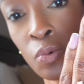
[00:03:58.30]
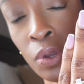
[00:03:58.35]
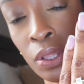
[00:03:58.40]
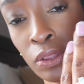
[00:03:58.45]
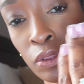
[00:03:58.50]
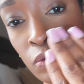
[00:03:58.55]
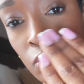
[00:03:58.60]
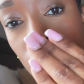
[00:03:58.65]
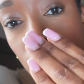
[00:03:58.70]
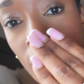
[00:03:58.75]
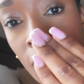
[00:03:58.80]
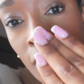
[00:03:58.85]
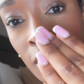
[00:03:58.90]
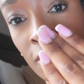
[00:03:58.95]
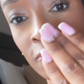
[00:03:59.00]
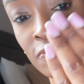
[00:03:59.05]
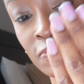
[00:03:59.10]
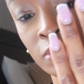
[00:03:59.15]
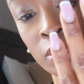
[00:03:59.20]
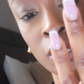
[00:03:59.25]
when you
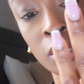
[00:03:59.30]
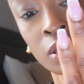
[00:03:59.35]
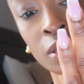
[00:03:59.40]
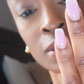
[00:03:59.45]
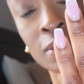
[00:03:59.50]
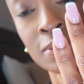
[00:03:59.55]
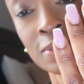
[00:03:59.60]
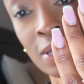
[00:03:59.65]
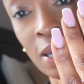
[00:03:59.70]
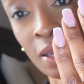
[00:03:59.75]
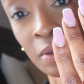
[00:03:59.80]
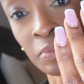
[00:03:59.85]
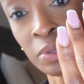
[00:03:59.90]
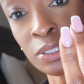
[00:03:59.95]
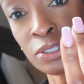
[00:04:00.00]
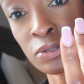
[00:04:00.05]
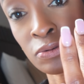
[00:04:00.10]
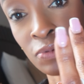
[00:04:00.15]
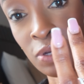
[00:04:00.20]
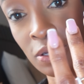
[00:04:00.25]
have
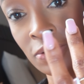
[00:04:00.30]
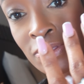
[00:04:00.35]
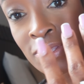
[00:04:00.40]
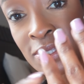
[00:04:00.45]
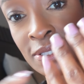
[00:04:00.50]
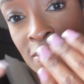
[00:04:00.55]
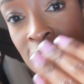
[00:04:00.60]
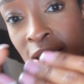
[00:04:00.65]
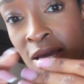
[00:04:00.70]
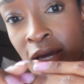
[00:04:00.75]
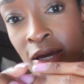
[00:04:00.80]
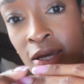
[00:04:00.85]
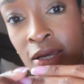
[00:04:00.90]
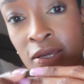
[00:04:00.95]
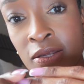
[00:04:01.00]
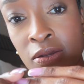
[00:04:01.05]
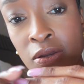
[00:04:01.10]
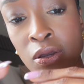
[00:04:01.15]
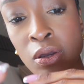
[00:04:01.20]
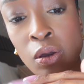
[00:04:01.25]
diamonds around the
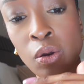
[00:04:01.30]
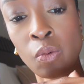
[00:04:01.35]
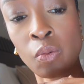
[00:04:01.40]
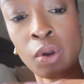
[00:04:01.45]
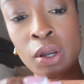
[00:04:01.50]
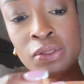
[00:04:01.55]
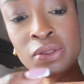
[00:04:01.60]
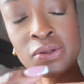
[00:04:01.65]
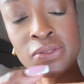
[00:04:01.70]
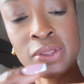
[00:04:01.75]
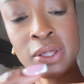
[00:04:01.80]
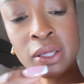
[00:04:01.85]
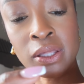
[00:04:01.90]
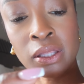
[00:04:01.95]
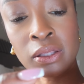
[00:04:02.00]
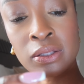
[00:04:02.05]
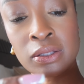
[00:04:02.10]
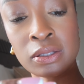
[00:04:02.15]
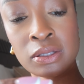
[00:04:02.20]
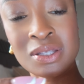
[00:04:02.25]
side, whether
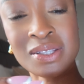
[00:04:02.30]
they